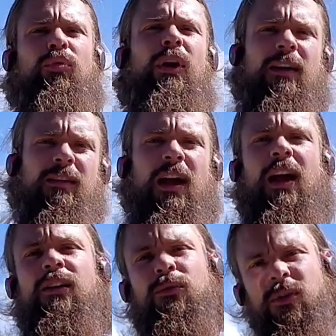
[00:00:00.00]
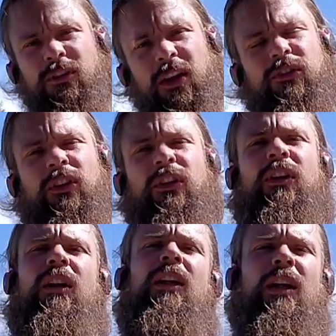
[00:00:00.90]
breath and retention.
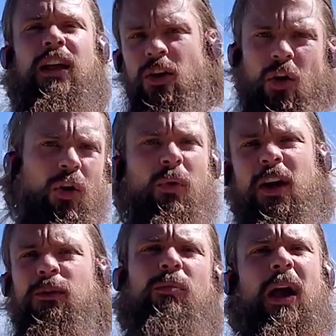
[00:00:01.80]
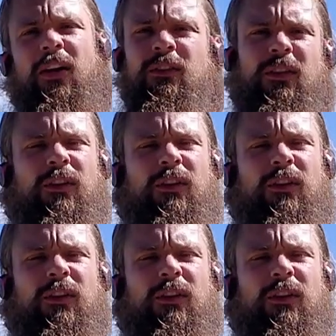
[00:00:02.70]
In all ways, we're balancing